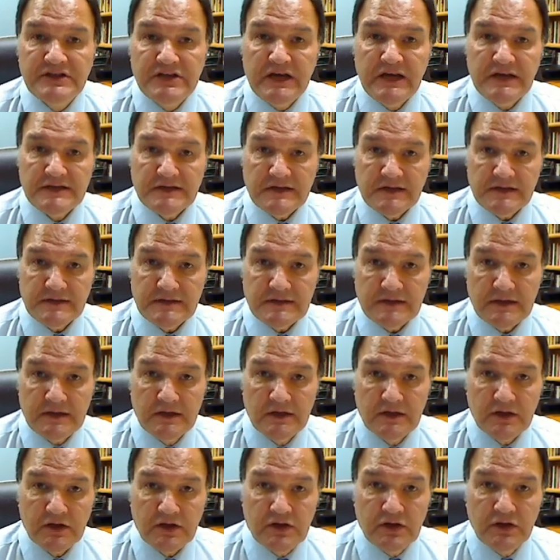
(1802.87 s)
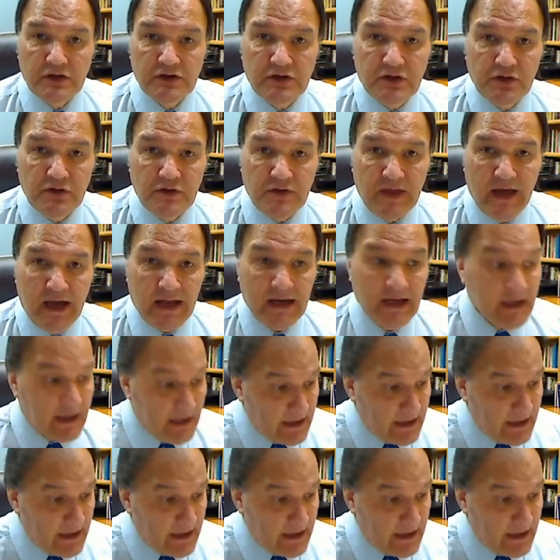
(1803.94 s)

Jesus could do that.